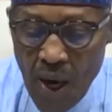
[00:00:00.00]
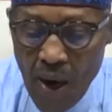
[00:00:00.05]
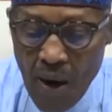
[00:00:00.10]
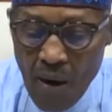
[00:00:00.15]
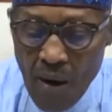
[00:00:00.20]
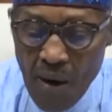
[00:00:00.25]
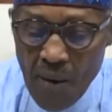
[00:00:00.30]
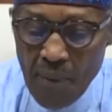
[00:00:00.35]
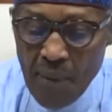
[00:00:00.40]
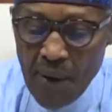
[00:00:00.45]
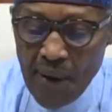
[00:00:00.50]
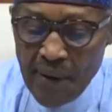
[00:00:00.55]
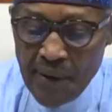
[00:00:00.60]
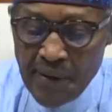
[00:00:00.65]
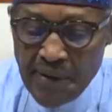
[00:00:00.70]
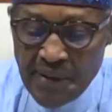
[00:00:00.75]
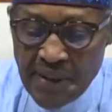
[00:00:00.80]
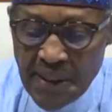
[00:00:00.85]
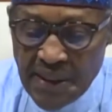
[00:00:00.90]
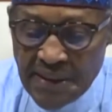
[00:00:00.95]
Our
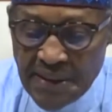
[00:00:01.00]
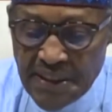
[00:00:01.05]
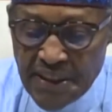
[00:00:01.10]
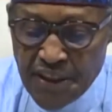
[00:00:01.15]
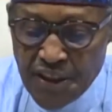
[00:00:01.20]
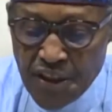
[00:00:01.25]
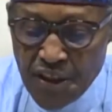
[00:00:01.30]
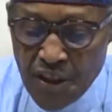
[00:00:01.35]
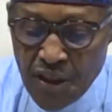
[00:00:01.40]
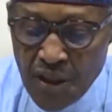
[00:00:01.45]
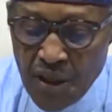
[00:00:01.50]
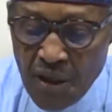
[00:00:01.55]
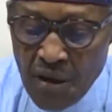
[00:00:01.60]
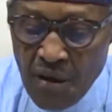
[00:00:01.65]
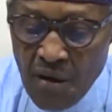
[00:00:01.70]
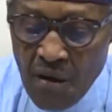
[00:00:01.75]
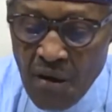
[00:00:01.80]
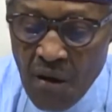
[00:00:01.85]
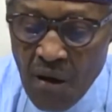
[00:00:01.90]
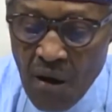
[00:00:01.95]
prioritization
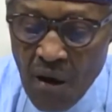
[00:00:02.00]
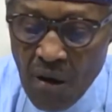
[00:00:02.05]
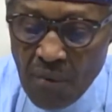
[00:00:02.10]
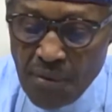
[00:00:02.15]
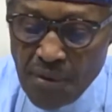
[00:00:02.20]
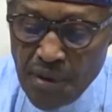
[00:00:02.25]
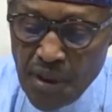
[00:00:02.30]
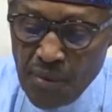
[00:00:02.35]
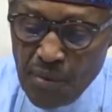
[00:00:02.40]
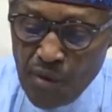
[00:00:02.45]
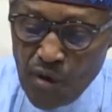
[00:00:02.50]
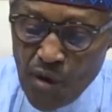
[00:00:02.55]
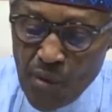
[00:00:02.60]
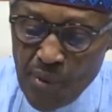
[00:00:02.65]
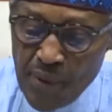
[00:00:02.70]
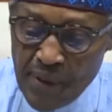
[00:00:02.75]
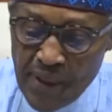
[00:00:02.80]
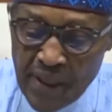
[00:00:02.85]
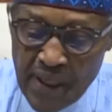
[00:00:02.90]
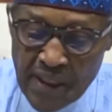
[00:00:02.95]
of
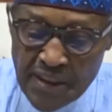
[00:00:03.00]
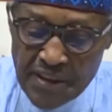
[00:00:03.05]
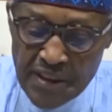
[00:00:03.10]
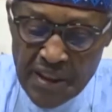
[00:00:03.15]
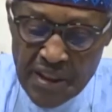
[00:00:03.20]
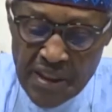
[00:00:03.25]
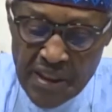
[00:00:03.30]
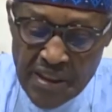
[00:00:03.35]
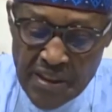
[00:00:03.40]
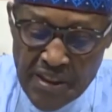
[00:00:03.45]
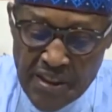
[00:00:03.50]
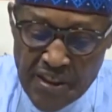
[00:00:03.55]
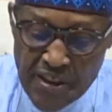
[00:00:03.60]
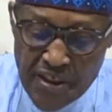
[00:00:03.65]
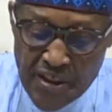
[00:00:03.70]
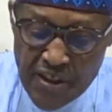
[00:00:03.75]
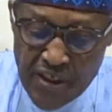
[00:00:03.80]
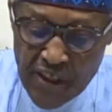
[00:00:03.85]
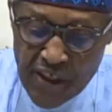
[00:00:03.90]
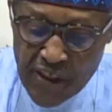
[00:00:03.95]
developing Nigeria's
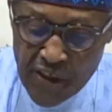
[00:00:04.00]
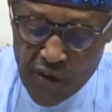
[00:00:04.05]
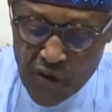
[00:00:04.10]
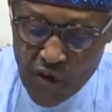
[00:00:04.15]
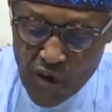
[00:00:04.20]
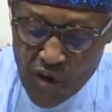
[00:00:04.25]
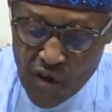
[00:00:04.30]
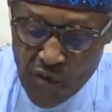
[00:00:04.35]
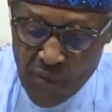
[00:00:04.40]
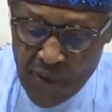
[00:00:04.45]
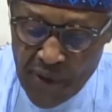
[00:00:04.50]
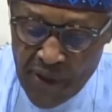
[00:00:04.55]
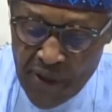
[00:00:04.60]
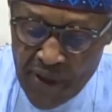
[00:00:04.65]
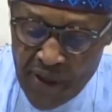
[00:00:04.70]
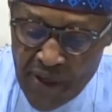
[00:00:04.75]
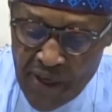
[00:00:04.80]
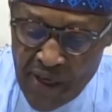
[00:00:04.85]
digital economy